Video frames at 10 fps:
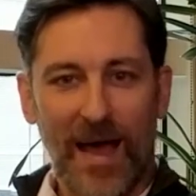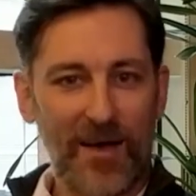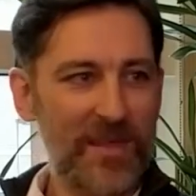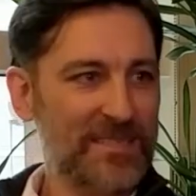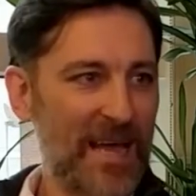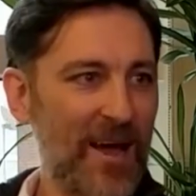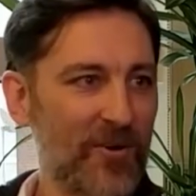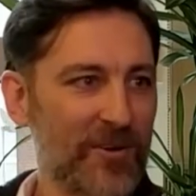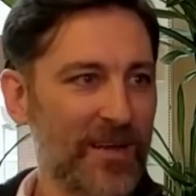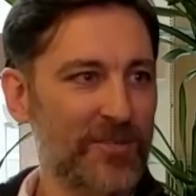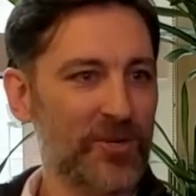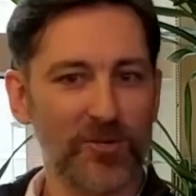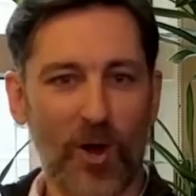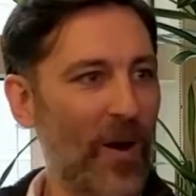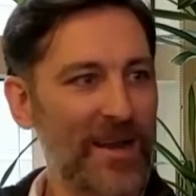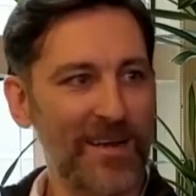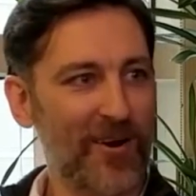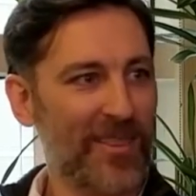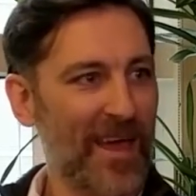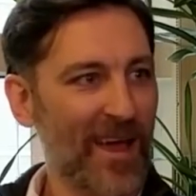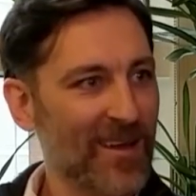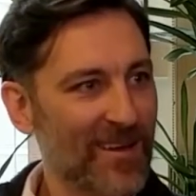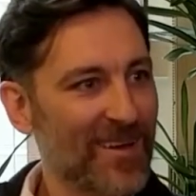How'd they sound? And she goes, Oh, I didn't hear a thing